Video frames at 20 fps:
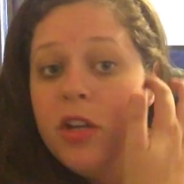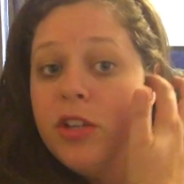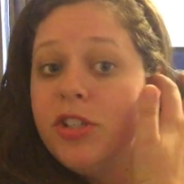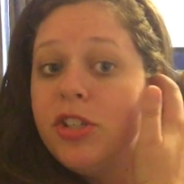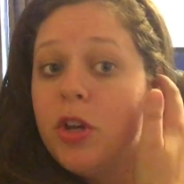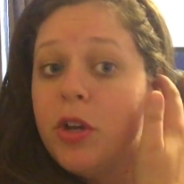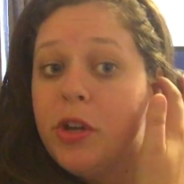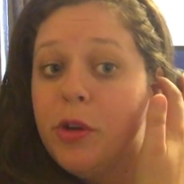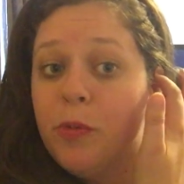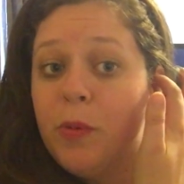
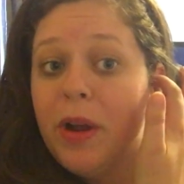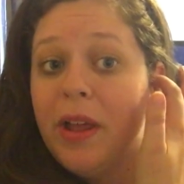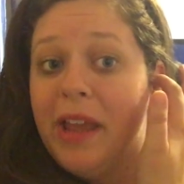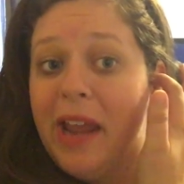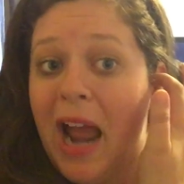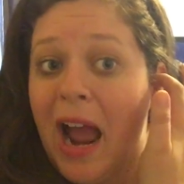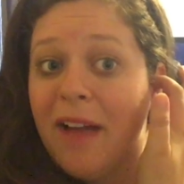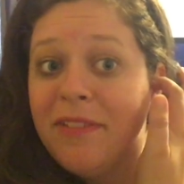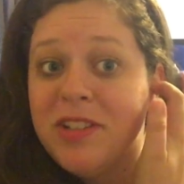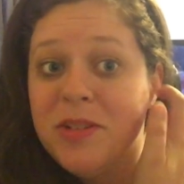So you really
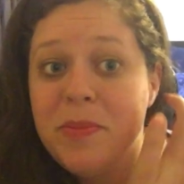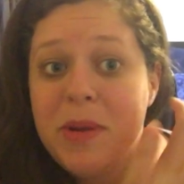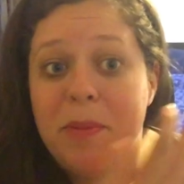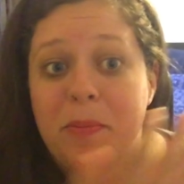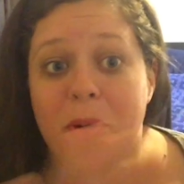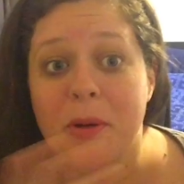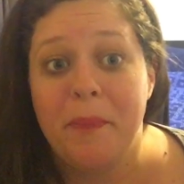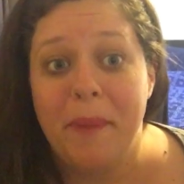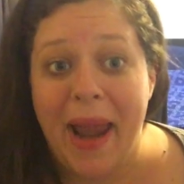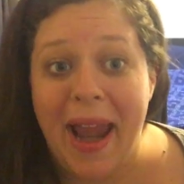have to be
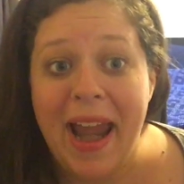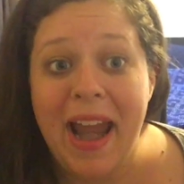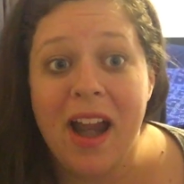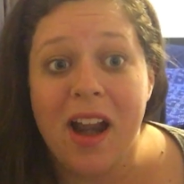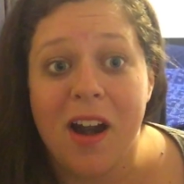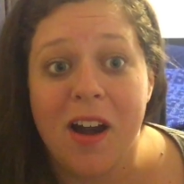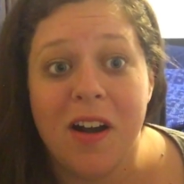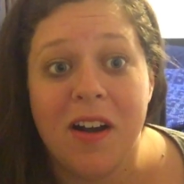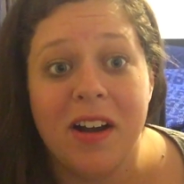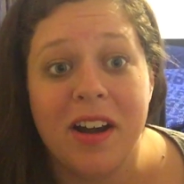
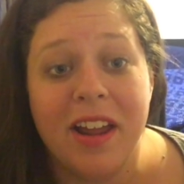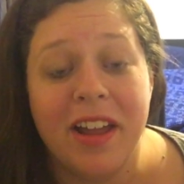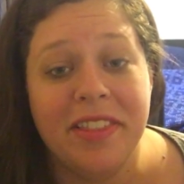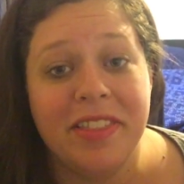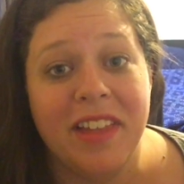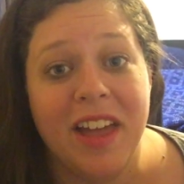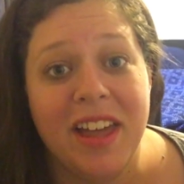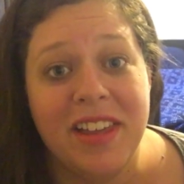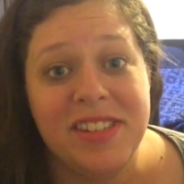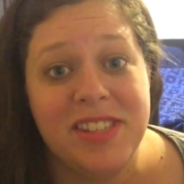prepared
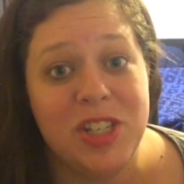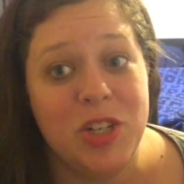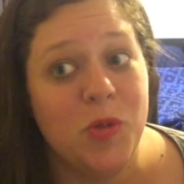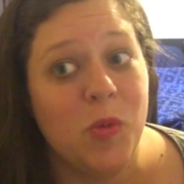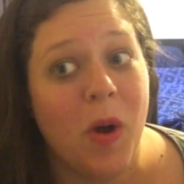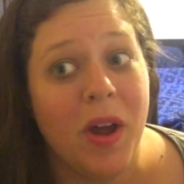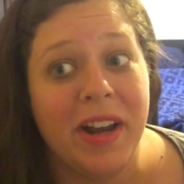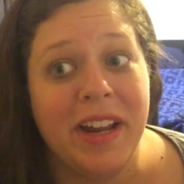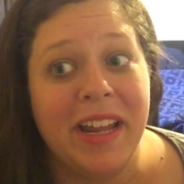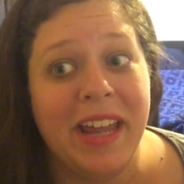unless you
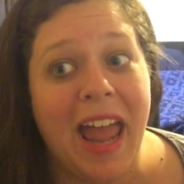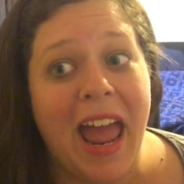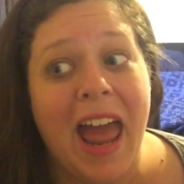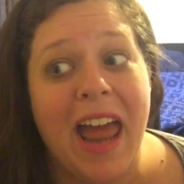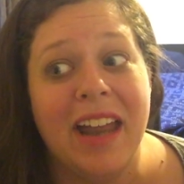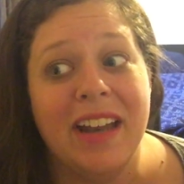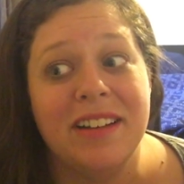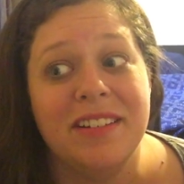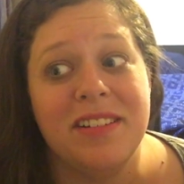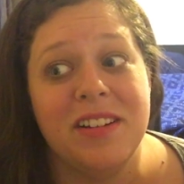want to
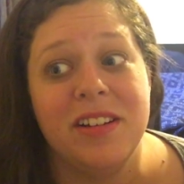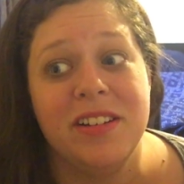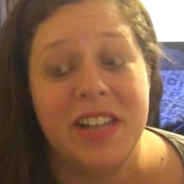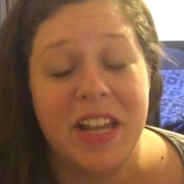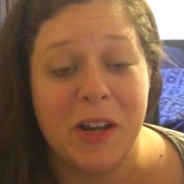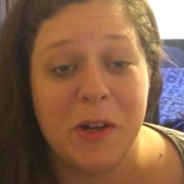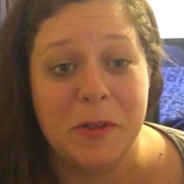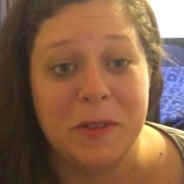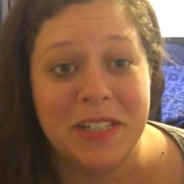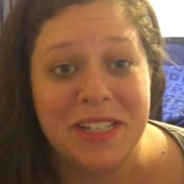get
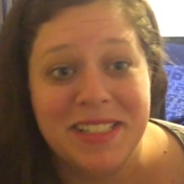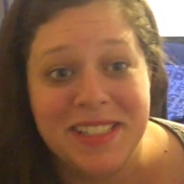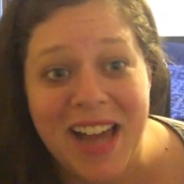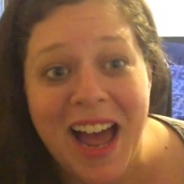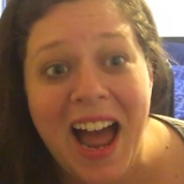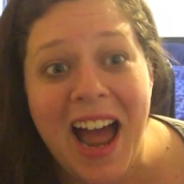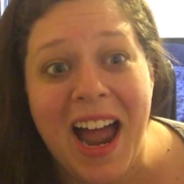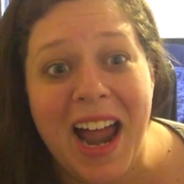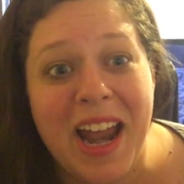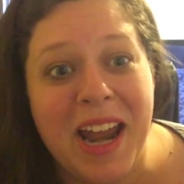nickeled and
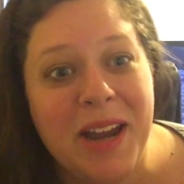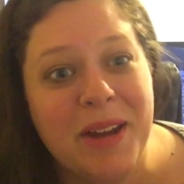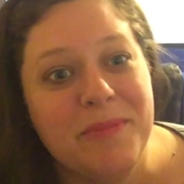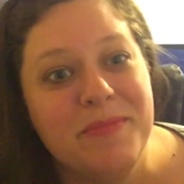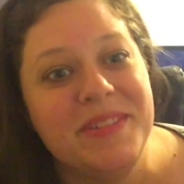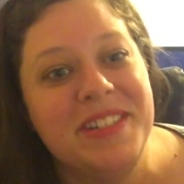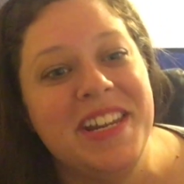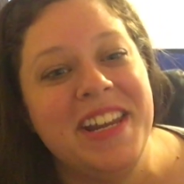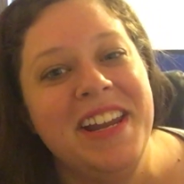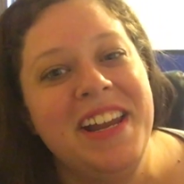
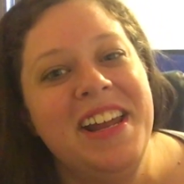dimed.